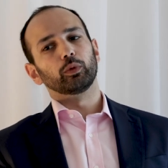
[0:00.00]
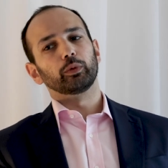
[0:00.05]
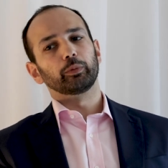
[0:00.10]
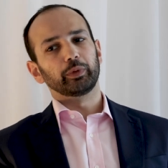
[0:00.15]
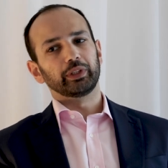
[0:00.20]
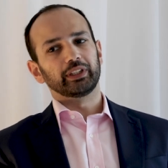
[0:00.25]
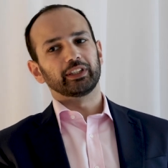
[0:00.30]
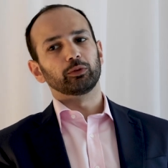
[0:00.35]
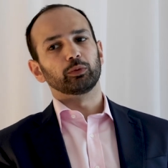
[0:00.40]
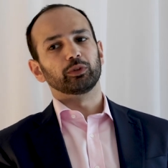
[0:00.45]
What
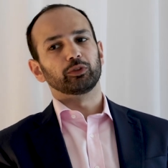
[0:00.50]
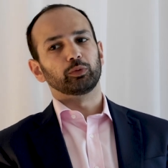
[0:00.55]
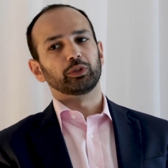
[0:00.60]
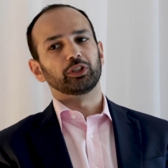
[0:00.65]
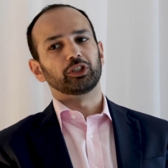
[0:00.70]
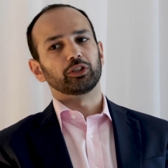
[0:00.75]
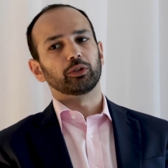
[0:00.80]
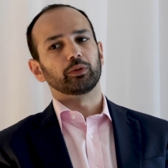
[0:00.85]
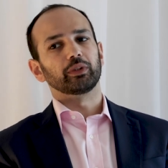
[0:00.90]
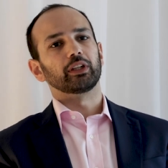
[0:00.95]
we did was we
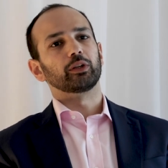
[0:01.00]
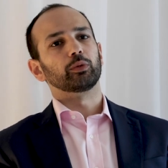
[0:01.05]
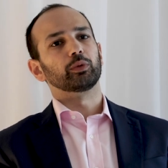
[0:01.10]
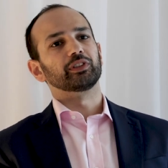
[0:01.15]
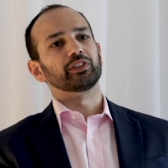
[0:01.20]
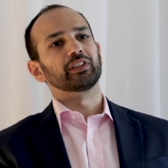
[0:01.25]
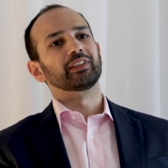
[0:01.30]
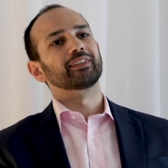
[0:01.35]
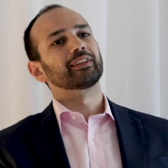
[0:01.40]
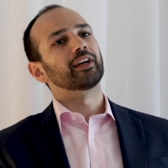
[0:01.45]
showed that there
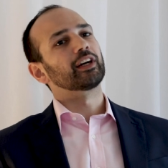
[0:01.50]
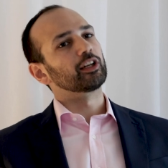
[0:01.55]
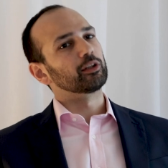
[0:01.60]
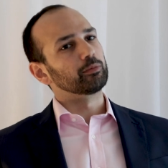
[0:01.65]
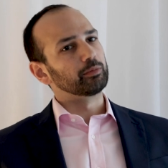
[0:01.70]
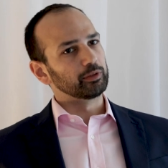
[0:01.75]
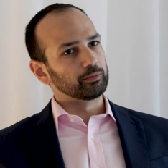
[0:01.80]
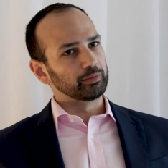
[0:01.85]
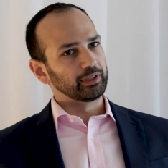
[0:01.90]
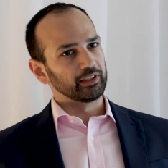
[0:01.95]
was
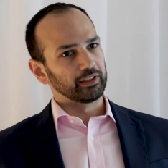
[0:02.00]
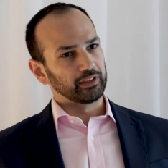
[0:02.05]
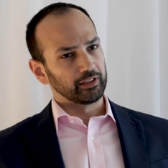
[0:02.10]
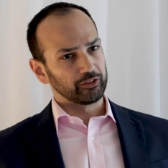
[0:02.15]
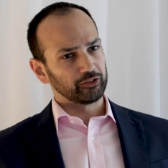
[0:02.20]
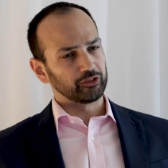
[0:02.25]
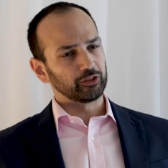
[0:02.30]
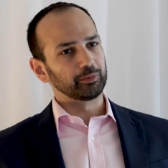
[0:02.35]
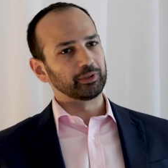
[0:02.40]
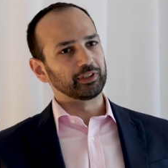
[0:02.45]
entanglement being
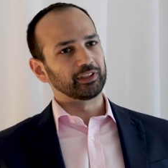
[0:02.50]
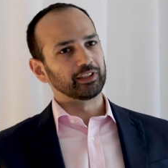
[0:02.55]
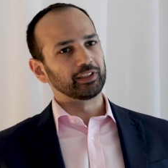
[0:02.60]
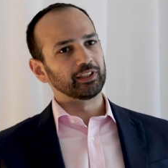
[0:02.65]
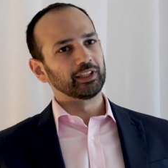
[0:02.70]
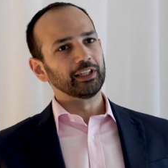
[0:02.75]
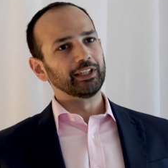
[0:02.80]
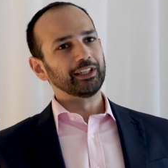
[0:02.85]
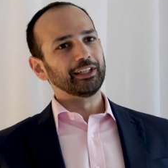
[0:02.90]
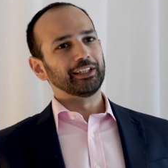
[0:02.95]

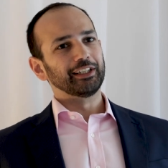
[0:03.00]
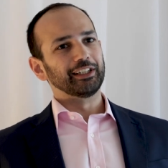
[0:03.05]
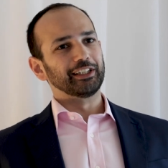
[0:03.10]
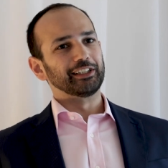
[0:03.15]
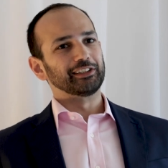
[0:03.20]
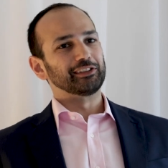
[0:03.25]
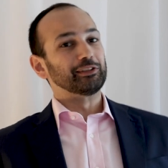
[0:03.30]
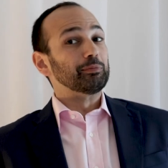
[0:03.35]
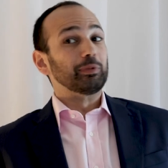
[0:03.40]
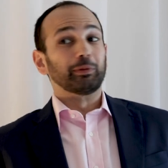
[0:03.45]
distributed,
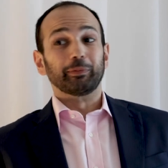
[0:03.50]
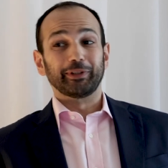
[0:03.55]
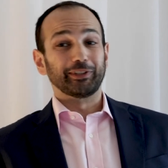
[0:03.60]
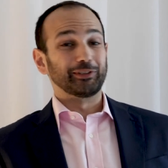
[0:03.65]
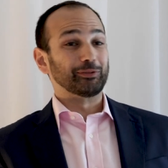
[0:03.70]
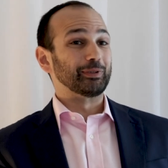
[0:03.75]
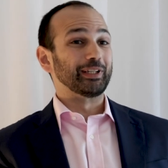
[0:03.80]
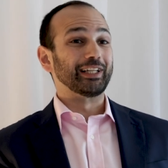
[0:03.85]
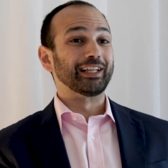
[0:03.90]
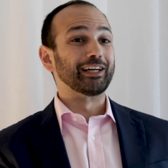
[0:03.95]
uh, simply
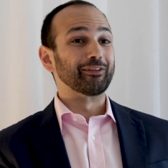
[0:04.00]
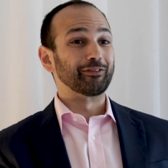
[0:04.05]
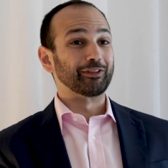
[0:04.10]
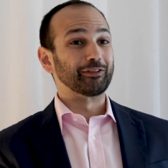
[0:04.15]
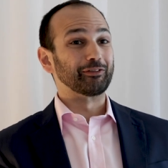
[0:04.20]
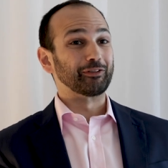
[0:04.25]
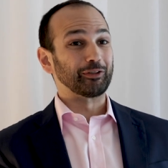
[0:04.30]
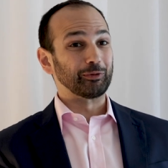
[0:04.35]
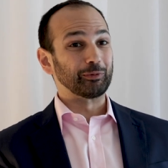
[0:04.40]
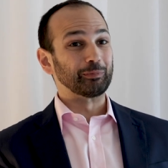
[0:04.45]
because we didn't have
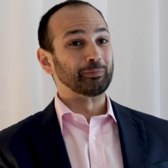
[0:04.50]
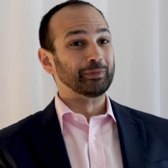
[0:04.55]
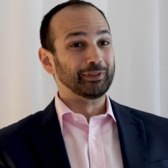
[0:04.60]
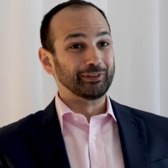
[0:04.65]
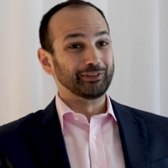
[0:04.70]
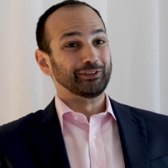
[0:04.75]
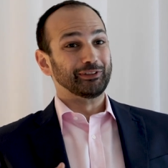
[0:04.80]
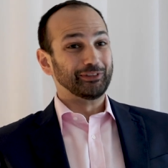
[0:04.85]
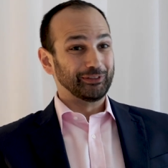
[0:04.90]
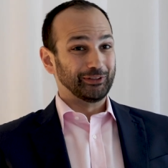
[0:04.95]
enough
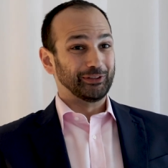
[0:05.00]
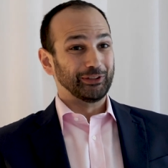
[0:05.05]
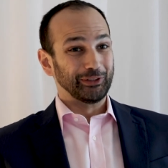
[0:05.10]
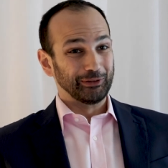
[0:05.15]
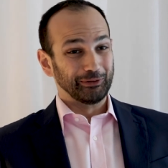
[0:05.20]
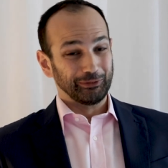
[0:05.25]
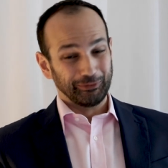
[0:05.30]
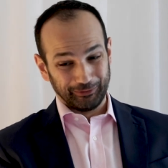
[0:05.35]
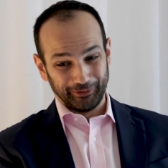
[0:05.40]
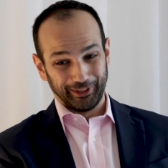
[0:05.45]
equipment to
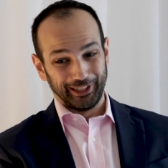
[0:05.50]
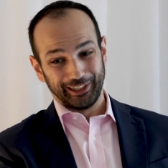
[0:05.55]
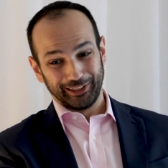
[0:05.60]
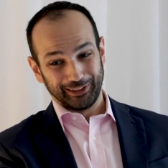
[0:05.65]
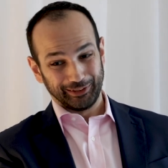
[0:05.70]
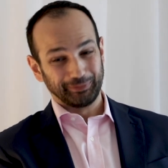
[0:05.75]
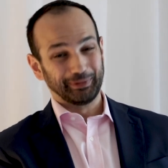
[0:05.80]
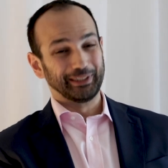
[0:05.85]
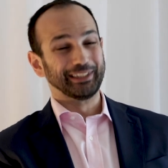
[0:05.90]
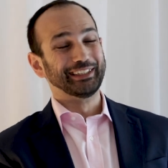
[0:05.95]
go the
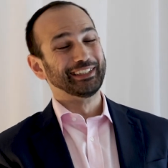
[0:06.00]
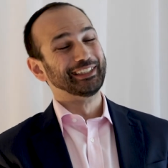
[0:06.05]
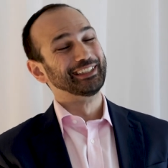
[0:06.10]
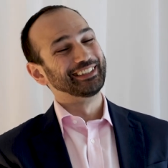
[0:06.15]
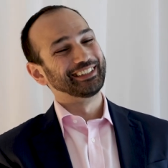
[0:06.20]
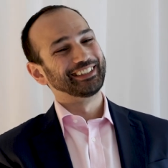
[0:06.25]
last bit.